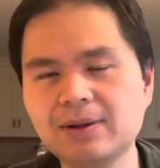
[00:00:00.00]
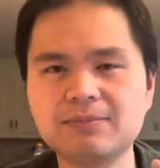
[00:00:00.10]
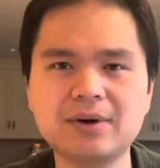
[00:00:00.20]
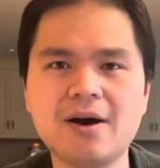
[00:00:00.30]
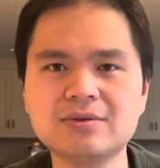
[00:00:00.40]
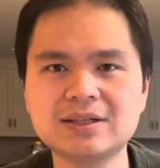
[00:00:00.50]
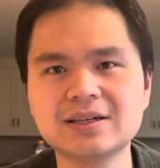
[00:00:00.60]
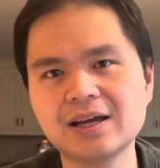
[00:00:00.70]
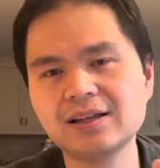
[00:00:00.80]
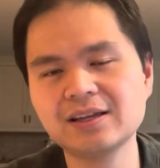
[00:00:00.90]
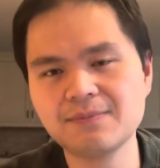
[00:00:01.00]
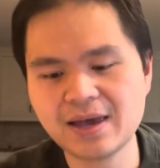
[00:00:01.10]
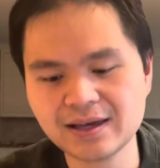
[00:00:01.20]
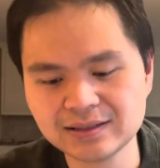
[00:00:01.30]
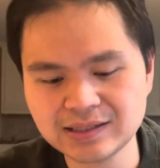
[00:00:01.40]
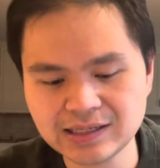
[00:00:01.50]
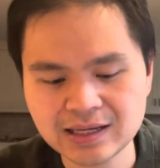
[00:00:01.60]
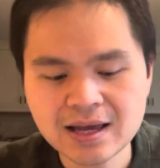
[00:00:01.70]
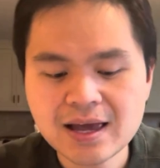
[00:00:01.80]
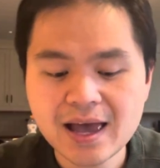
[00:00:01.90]
browsing, kind of like a magazine.
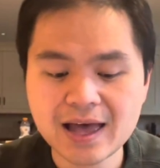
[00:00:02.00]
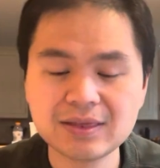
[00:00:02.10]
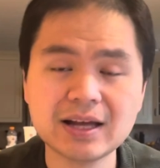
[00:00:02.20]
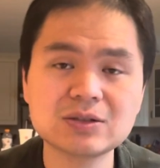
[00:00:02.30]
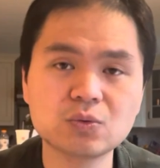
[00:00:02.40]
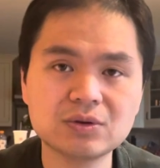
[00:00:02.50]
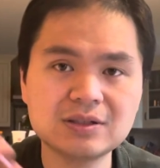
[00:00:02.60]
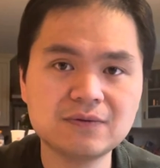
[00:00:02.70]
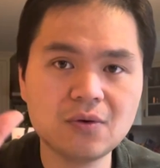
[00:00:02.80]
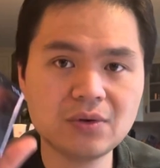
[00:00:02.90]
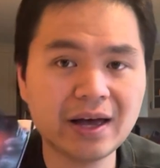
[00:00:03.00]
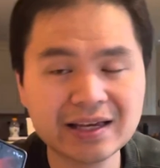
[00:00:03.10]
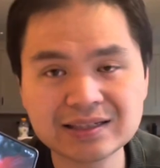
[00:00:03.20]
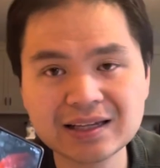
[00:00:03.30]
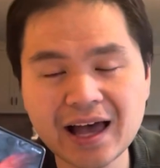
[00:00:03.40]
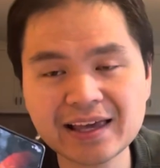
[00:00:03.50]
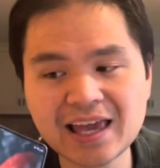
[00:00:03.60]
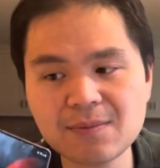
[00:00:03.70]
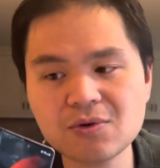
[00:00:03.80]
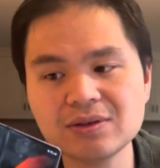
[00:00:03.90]
And that's where this phone lies. I
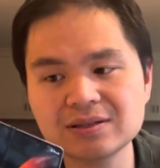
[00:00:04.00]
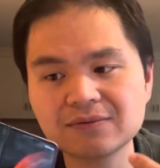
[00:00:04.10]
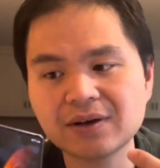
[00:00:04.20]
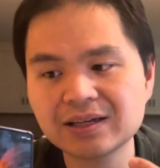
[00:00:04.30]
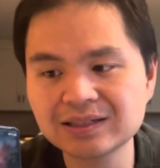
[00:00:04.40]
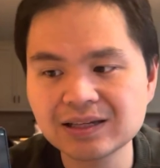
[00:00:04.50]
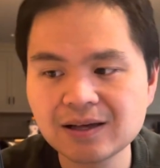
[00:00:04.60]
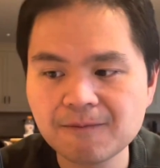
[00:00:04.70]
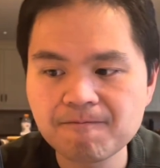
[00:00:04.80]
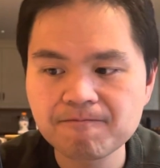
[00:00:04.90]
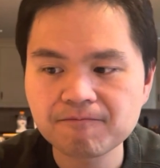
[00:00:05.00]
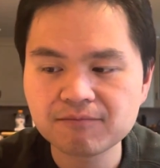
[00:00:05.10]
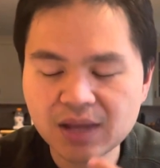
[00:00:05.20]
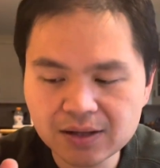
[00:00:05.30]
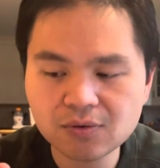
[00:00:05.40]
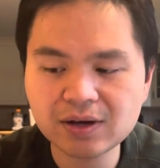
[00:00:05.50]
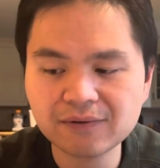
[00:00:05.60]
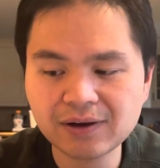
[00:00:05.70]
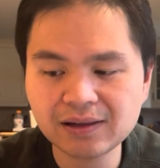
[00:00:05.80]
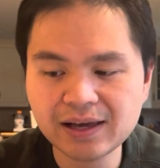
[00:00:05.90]
came with this device not knowing
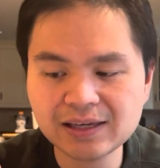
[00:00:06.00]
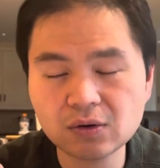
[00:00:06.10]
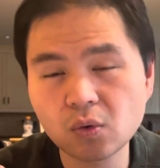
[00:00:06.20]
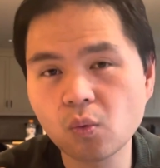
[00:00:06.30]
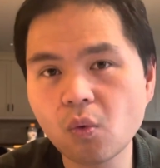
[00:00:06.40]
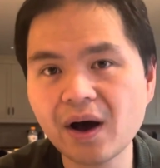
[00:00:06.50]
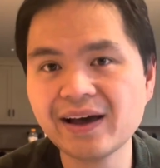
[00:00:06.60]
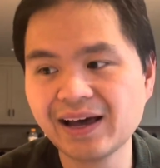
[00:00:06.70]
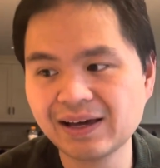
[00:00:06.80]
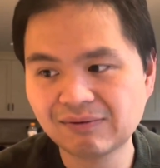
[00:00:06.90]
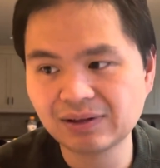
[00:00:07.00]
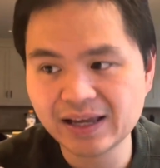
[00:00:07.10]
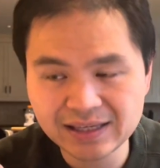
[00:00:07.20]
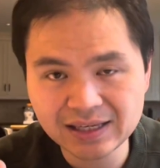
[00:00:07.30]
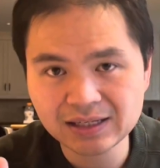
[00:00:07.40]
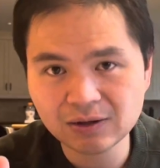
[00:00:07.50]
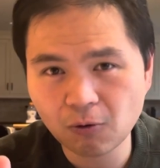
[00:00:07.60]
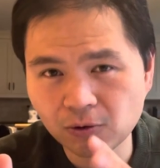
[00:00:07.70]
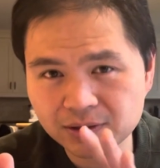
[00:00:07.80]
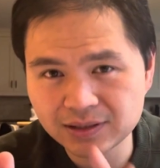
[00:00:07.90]
if I like it or why I would like it,
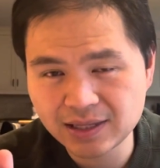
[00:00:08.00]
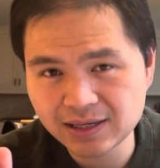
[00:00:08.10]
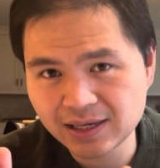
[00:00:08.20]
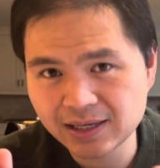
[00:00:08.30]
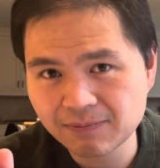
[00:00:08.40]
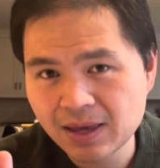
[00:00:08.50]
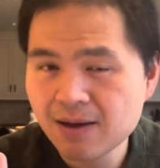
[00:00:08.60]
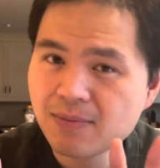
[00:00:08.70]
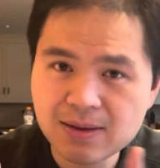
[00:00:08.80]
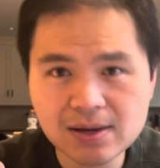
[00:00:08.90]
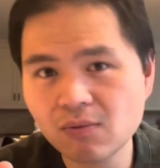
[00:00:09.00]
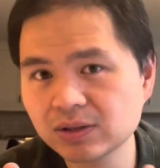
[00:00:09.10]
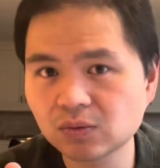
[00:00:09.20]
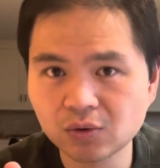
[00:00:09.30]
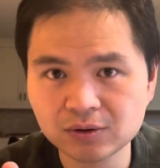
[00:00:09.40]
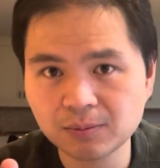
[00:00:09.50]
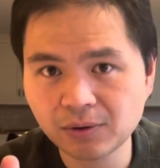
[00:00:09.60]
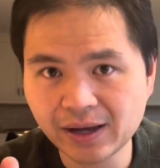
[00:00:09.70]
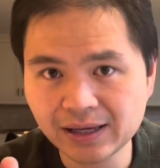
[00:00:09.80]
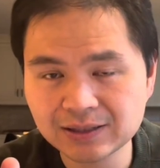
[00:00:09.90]
or thinking maybe it wasn't worth the
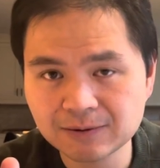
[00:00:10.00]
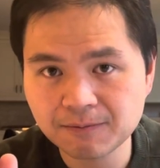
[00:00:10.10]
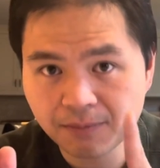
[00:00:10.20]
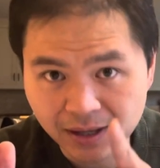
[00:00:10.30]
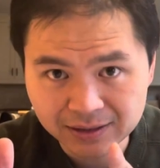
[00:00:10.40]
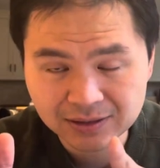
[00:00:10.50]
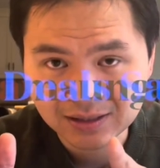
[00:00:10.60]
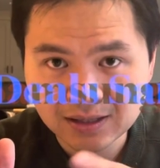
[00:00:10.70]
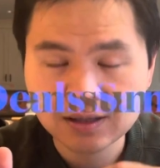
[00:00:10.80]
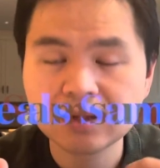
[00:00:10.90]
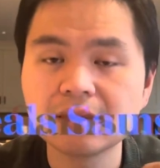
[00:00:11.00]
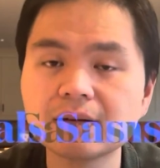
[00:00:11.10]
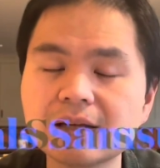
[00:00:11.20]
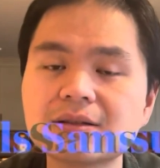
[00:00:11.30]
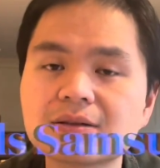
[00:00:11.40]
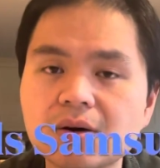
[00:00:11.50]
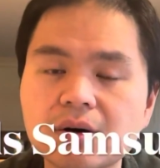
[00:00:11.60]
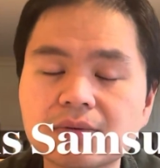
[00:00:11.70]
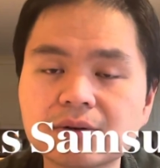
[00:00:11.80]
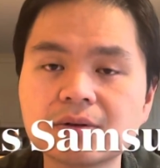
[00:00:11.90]
price. But let's go
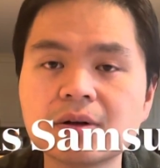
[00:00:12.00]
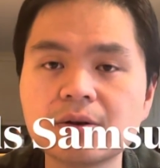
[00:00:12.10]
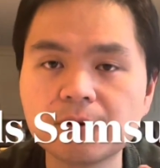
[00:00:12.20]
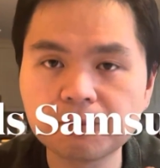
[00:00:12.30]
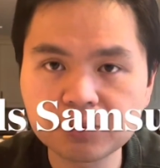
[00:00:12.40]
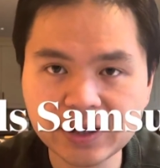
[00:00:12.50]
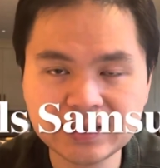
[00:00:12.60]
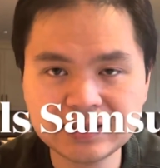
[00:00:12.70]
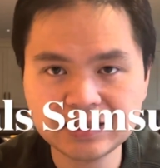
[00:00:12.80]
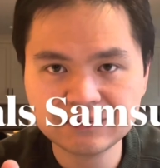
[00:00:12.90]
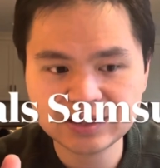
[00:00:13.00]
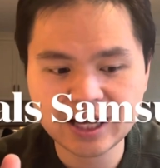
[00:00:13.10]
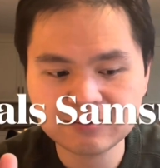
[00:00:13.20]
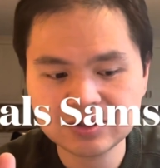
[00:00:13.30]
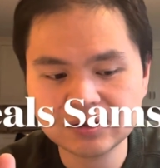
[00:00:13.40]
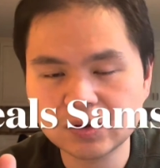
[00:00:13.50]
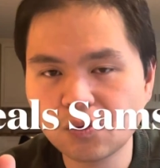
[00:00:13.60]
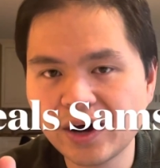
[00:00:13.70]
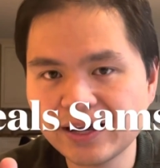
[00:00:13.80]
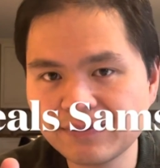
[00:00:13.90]
over the pricing of Samsung and
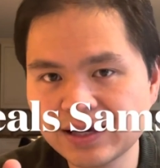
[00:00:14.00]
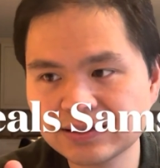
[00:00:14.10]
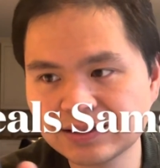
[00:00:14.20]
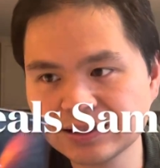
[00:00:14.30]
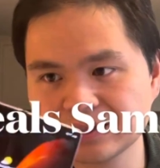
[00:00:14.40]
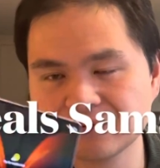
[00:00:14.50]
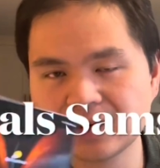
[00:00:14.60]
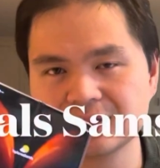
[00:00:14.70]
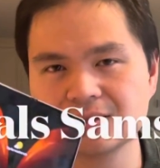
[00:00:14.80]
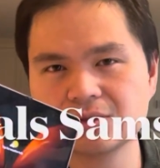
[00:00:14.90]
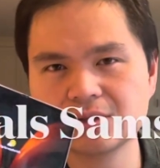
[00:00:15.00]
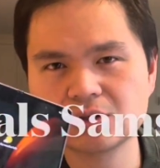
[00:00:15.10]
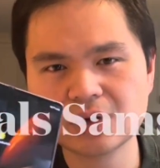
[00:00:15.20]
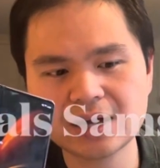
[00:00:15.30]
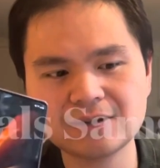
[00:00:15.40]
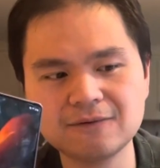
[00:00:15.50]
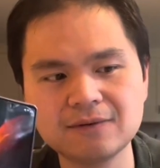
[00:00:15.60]
why it makes this device such an attractive